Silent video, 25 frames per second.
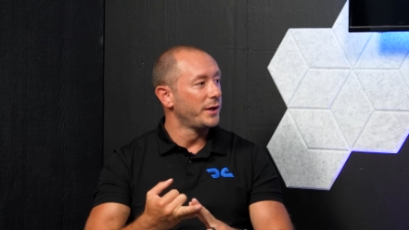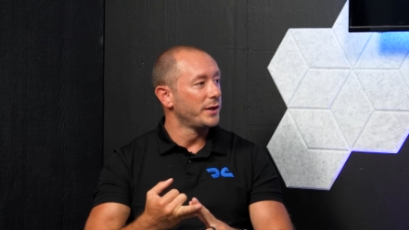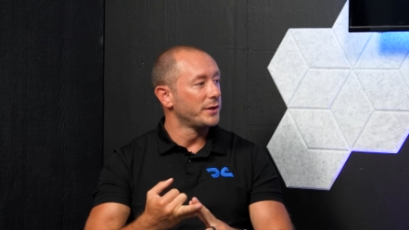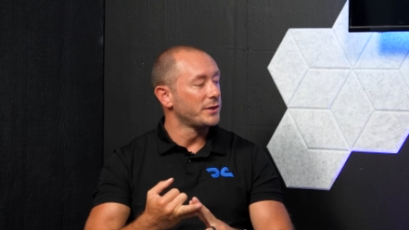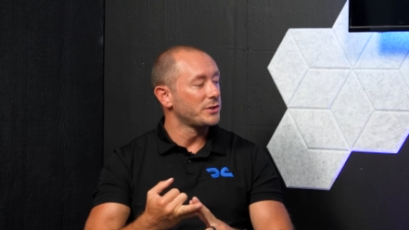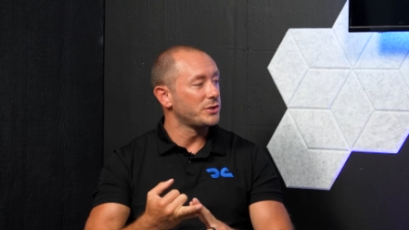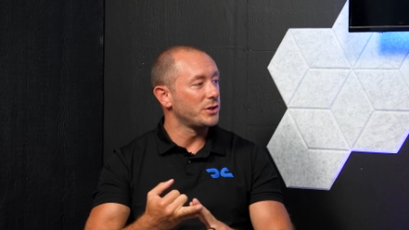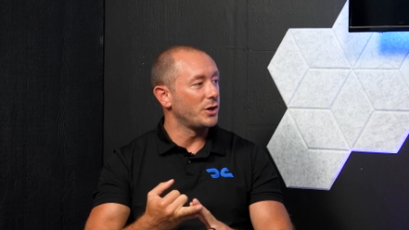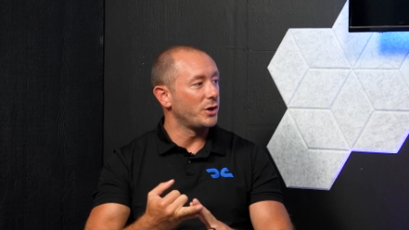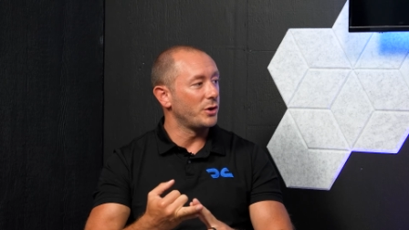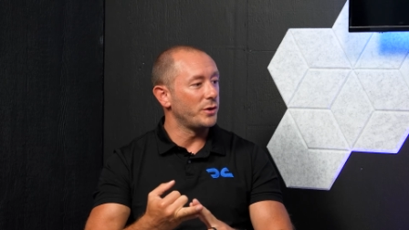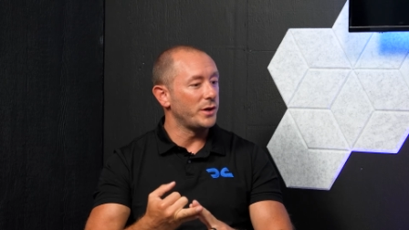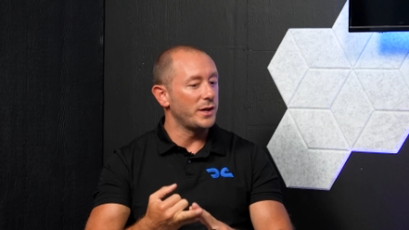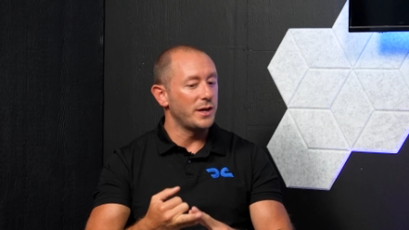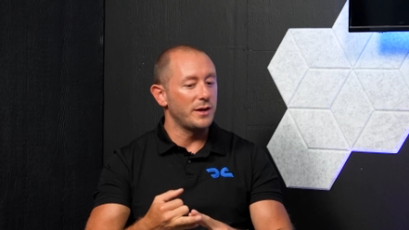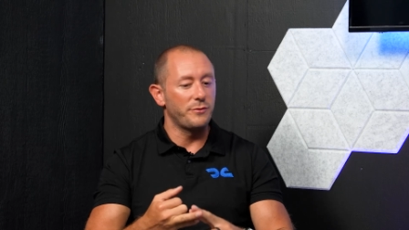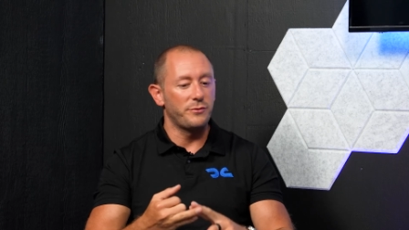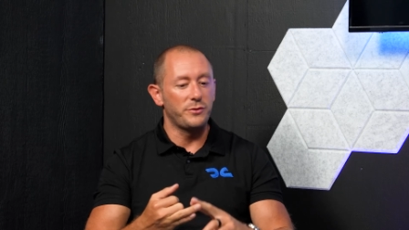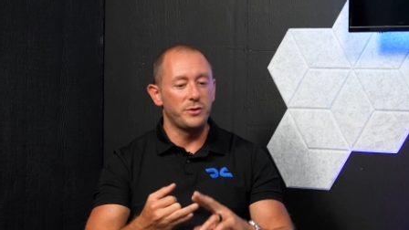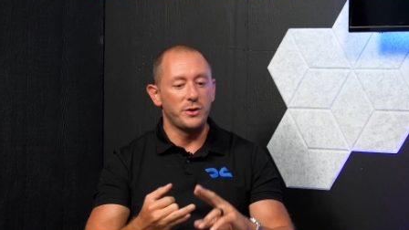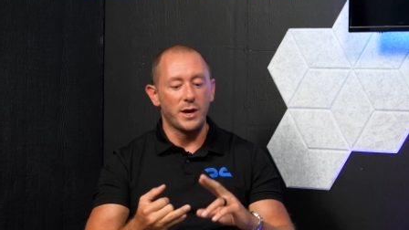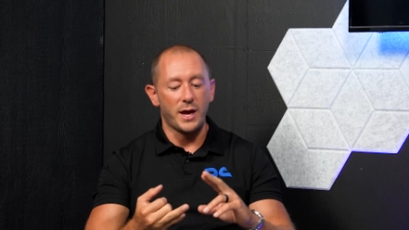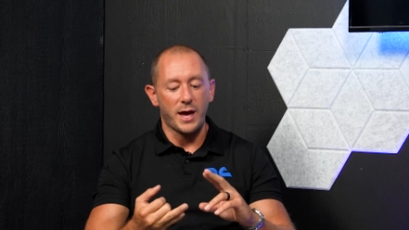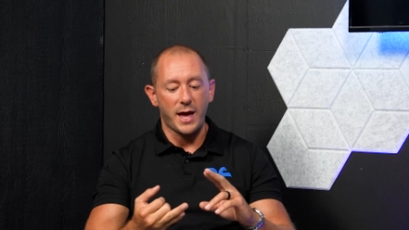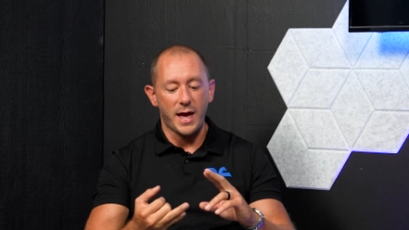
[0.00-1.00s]
So
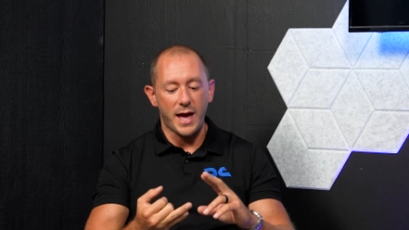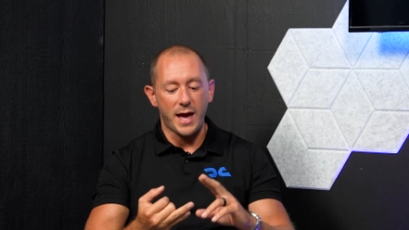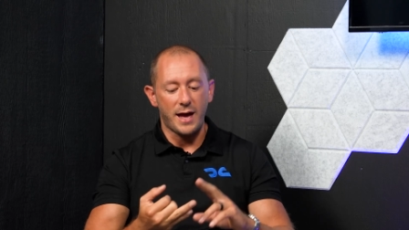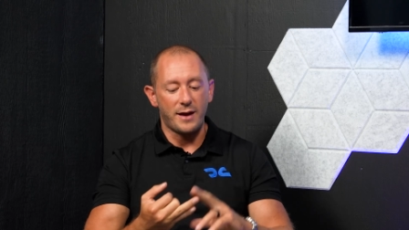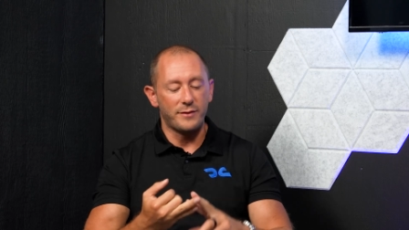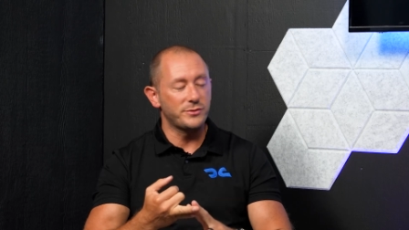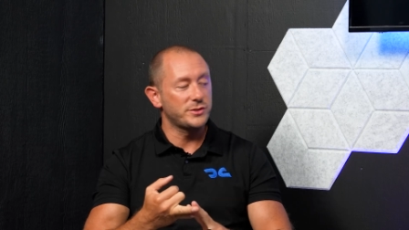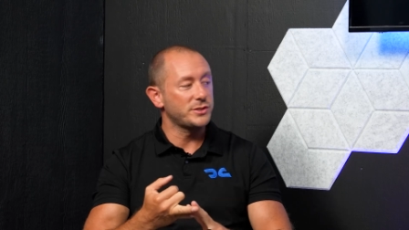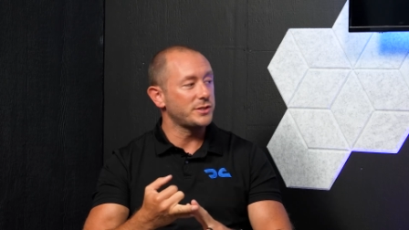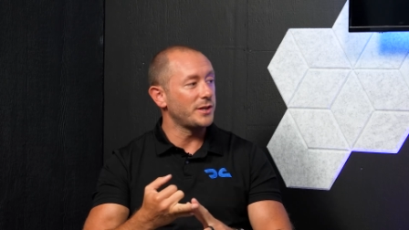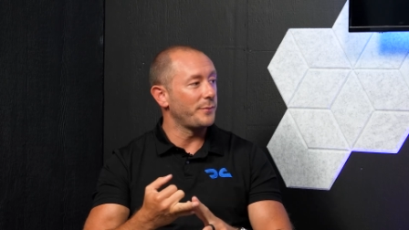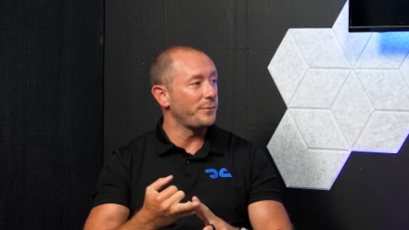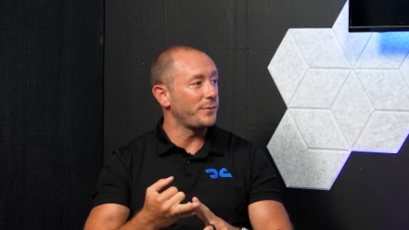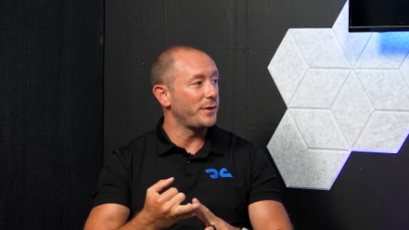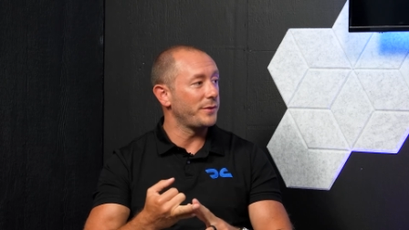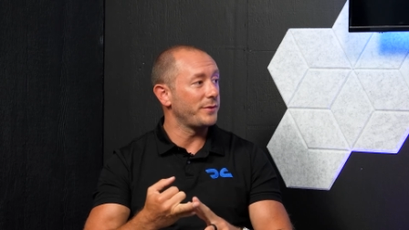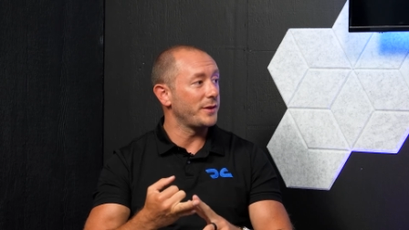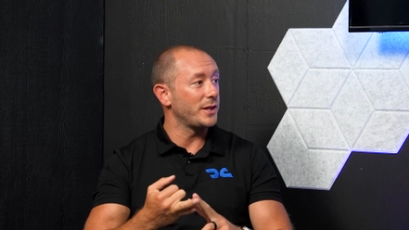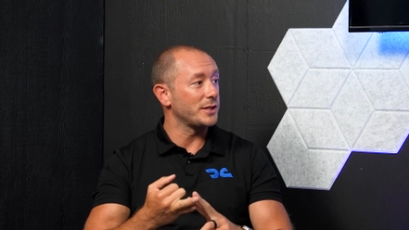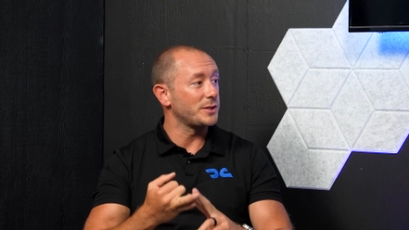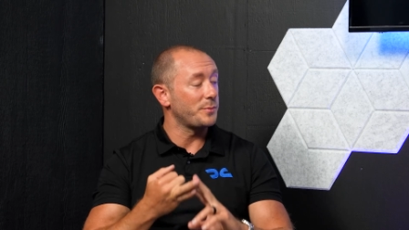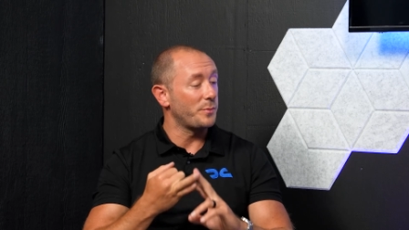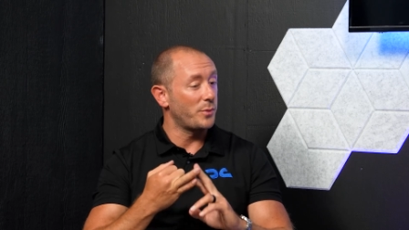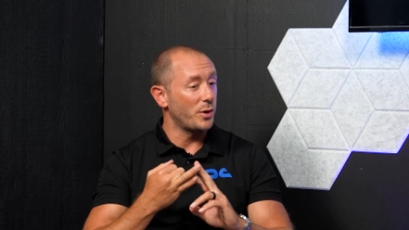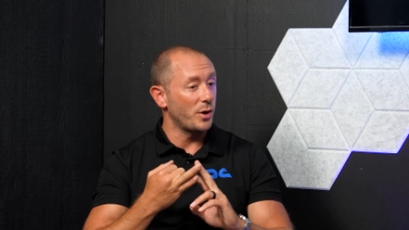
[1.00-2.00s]
if you have something
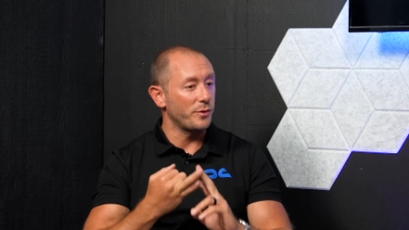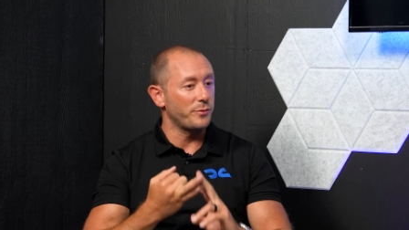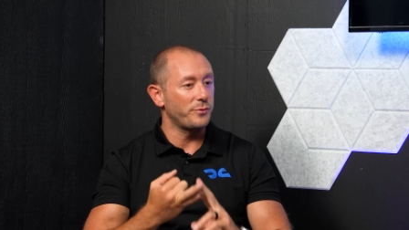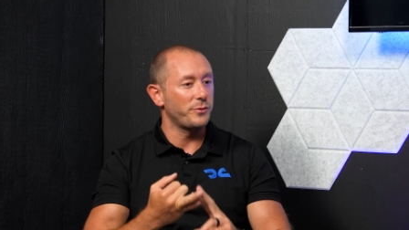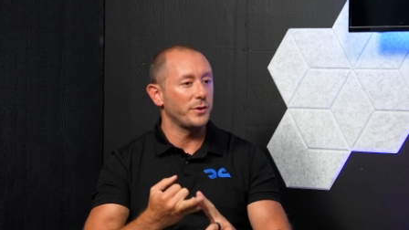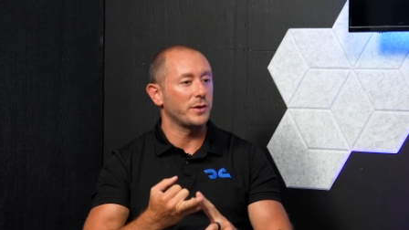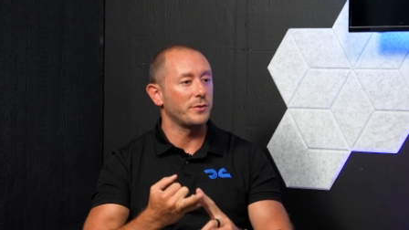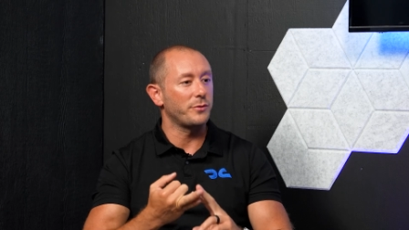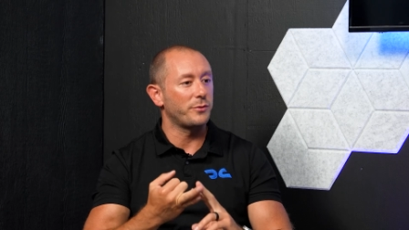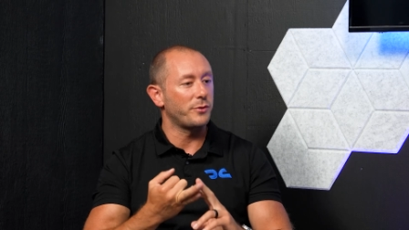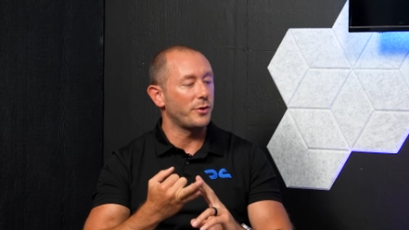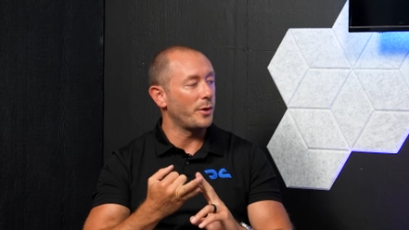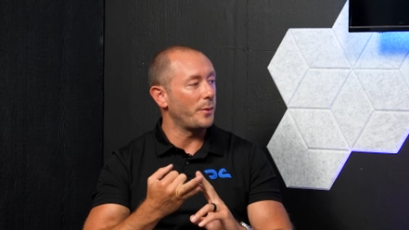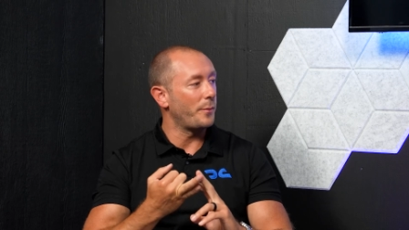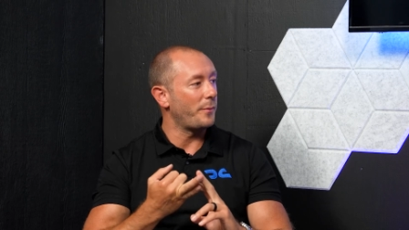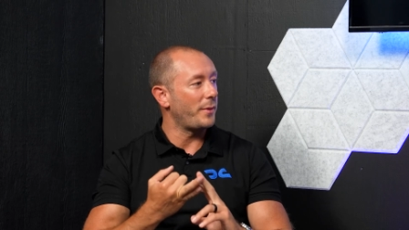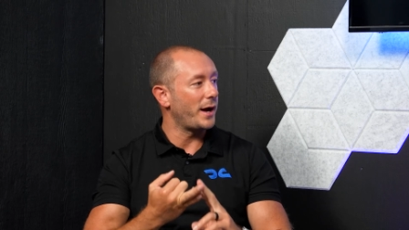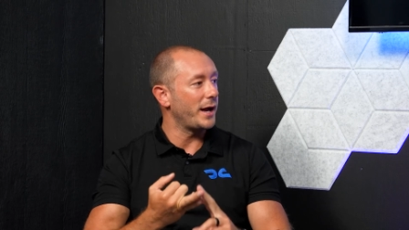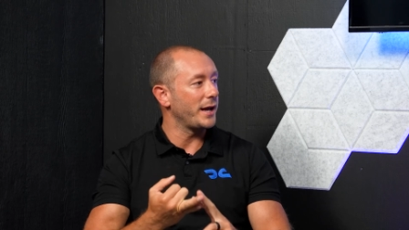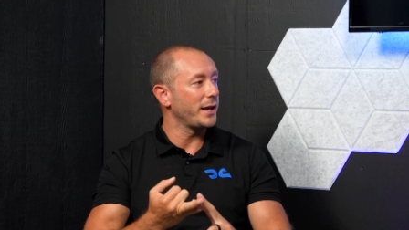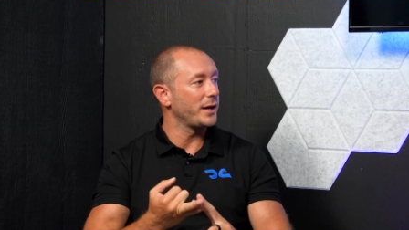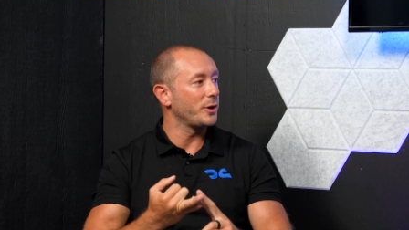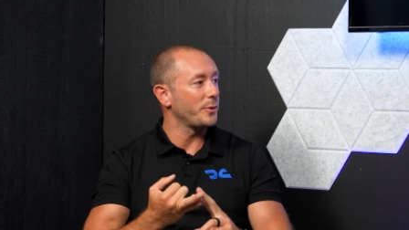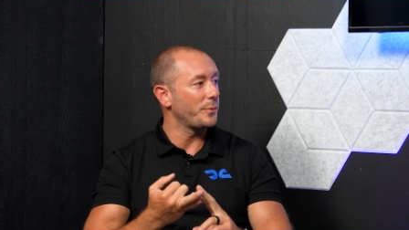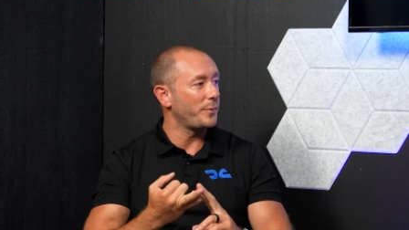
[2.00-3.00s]
that's perfect for a
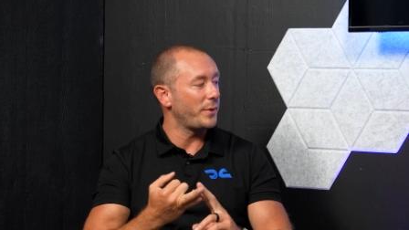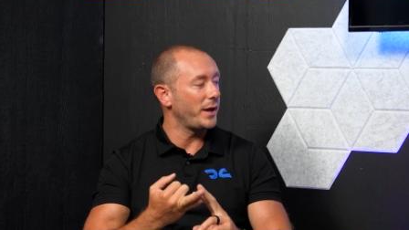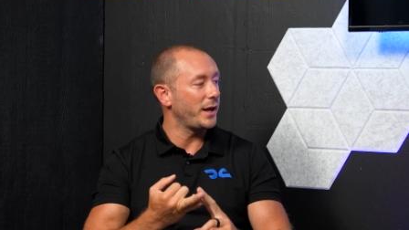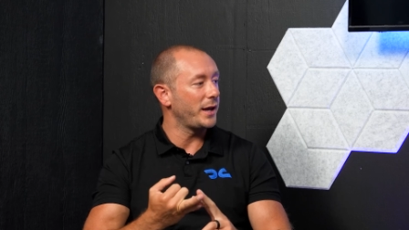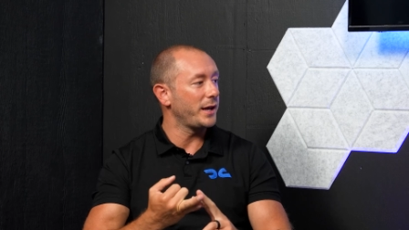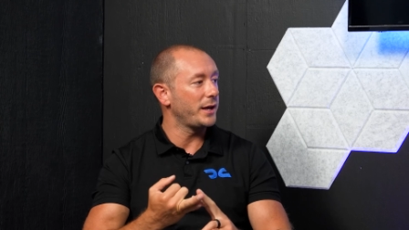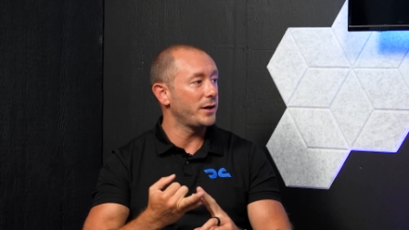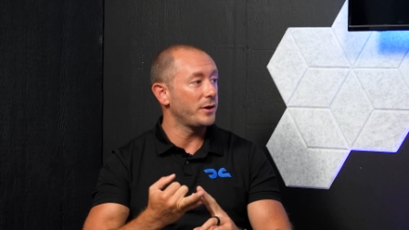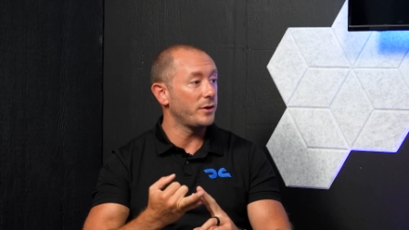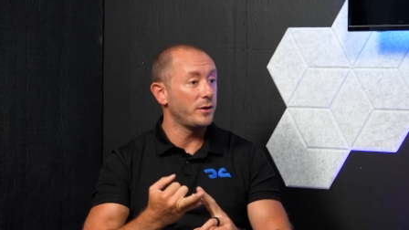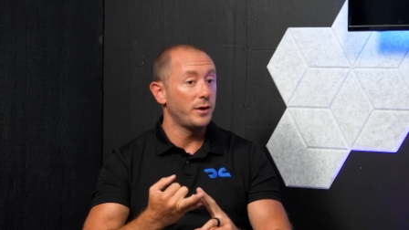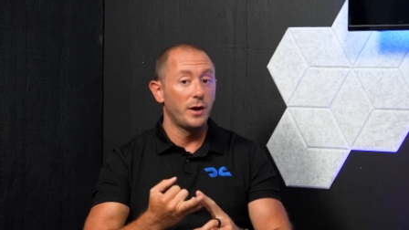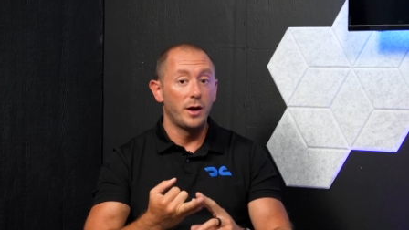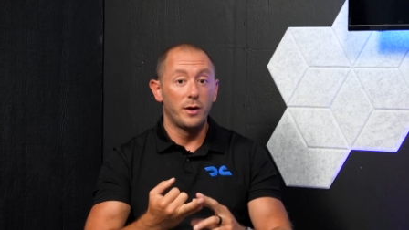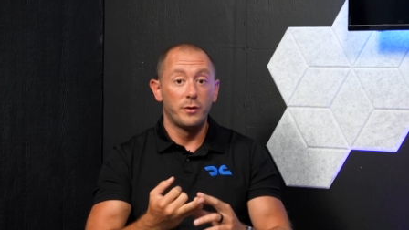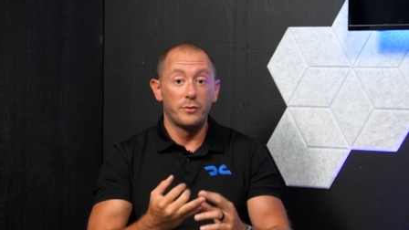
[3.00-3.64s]
buy here, pay here,